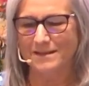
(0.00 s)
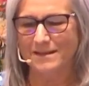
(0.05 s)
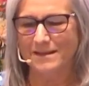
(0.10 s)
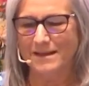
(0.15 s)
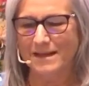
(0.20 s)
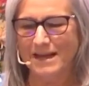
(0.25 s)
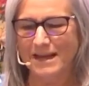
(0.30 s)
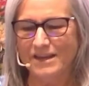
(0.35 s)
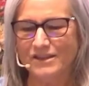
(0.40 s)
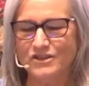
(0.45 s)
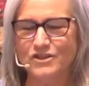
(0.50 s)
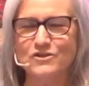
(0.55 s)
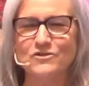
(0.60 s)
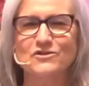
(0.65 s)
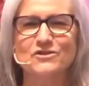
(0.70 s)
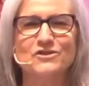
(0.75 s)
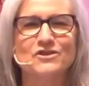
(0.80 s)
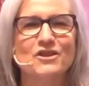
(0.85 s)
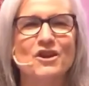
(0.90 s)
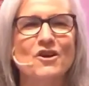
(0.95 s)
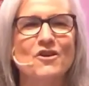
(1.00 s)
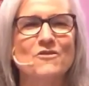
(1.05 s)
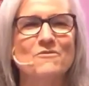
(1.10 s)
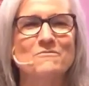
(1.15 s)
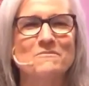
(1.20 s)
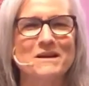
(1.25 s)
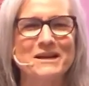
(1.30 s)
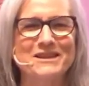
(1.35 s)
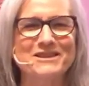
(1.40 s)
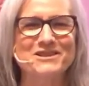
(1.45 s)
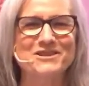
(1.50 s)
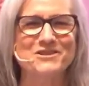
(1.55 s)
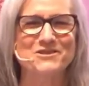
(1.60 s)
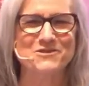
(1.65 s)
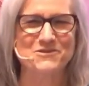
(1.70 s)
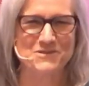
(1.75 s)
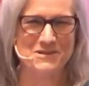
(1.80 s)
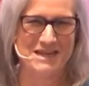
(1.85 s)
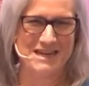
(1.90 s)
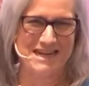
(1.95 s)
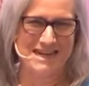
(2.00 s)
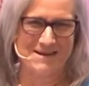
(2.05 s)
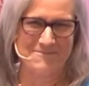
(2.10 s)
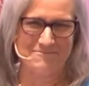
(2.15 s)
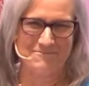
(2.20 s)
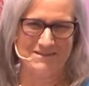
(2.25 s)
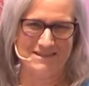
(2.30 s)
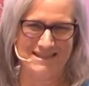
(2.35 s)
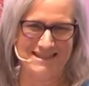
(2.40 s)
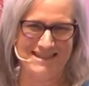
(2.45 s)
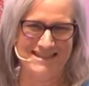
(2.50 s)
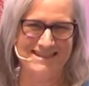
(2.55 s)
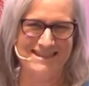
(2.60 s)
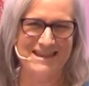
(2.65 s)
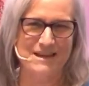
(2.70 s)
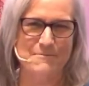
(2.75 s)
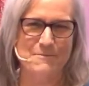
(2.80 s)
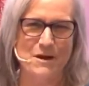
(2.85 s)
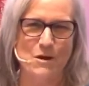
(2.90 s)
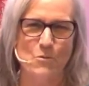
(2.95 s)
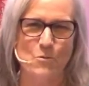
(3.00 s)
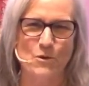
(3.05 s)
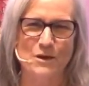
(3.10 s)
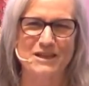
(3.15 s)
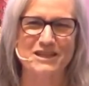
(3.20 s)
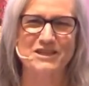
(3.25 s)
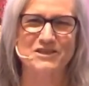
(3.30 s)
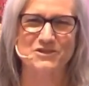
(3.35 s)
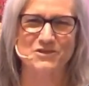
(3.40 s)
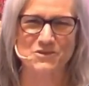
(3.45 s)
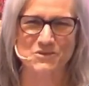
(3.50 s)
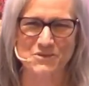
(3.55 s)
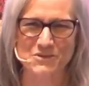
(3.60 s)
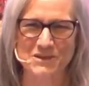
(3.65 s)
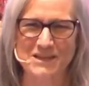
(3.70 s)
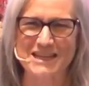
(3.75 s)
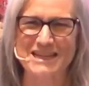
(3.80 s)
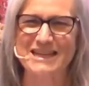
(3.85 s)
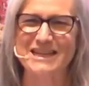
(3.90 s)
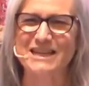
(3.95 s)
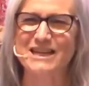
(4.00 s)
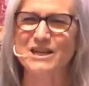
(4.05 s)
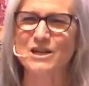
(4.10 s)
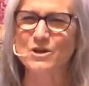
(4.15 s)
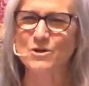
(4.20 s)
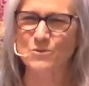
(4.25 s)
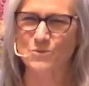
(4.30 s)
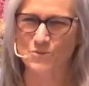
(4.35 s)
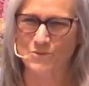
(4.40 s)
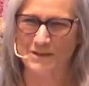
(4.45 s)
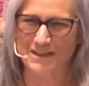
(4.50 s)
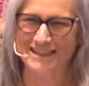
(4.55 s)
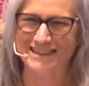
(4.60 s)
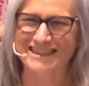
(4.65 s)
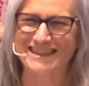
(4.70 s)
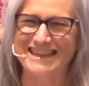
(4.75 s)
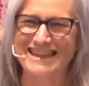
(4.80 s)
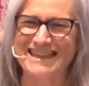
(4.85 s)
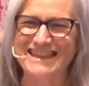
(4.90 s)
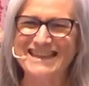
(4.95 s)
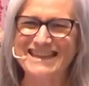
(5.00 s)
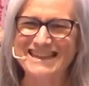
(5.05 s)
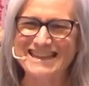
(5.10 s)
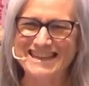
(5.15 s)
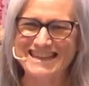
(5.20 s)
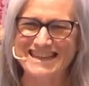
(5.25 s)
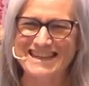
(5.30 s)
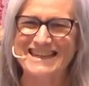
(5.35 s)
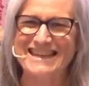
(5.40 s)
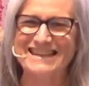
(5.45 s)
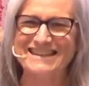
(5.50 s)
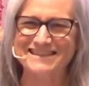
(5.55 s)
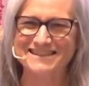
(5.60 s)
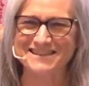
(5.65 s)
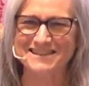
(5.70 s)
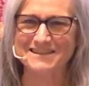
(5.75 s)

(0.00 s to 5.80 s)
had you so much dreamed about what a tree really is.